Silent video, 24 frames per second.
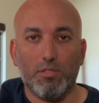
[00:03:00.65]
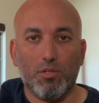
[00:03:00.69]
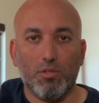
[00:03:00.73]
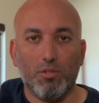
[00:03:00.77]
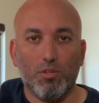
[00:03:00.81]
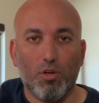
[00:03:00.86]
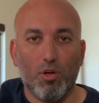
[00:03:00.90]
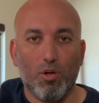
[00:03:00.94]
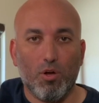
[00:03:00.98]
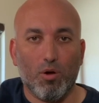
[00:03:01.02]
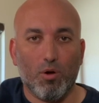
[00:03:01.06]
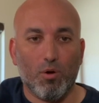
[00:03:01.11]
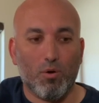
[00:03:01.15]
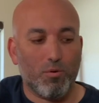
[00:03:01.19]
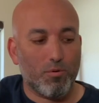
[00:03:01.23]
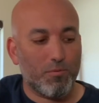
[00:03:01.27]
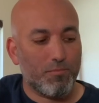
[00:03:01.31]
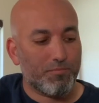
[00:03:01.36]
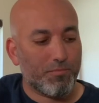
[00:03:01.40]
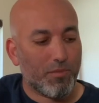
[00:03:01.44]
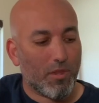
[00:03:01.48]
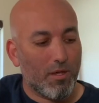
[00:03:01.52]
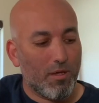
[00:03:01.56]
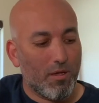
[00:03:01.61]
know,
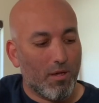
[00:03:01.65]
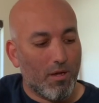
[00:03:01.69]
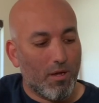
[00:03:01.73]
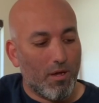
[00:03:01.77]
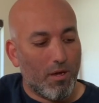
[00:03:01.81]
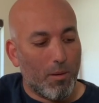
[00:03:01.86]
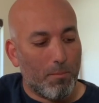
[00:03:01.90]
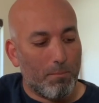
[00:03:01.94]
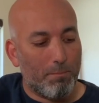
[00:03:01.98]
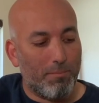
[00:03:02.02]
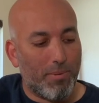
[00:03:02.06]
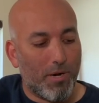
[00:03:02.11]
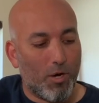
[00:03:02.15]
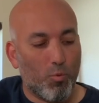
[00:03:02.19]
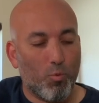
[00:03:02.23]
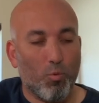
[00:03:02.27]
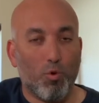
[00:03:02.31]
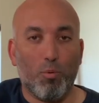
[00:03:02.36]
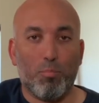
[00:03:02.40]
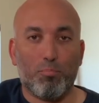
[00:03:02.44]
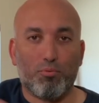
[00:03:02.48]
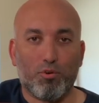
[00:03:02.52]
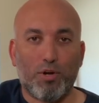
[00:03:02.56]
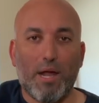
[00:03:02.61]
but
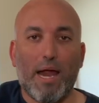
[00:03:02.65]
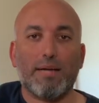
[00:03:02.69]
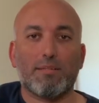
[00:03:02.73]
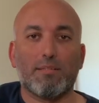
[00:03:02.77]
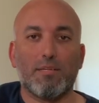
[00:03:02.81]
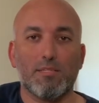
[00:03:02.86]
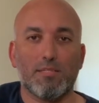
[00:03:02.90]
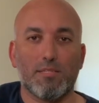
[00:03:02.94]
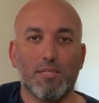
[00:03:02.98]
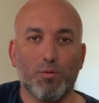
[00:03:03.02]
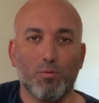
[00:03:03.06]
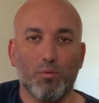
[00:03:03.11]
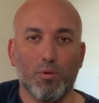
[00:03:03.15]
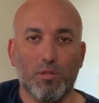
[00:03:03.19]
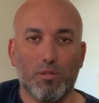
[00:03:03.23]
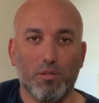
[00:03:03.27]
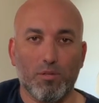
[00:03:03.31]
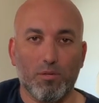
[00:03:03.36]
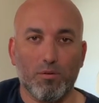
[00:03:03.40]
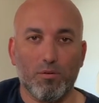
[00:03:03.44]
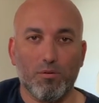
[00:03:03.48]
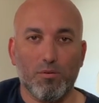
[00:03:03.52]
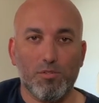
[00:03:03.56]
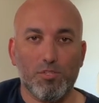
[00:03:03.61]
we'll practice it with you.